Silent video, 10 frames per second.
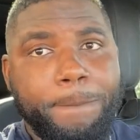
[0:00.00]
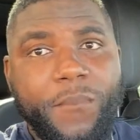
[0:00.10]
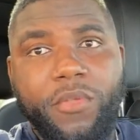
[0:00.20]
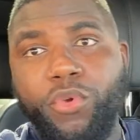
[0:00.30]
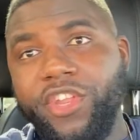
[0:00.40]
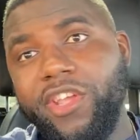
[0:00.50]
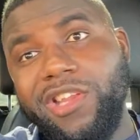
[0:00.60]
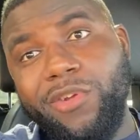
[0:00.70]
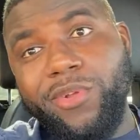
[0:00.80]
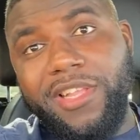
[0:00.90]
whether you're in a
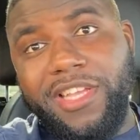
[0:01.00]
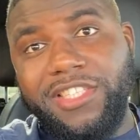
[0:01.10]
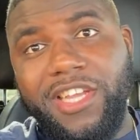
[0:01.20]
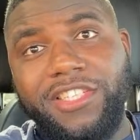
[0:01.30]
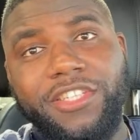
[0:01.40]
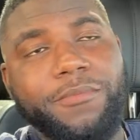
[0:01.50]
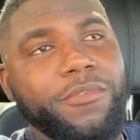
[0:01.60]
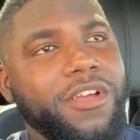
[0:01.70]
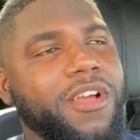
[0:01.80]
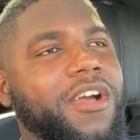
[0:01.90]
relationship
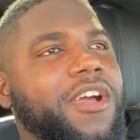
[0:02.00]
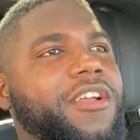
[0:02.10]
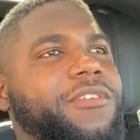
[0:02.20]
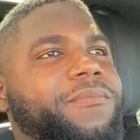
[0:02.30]
or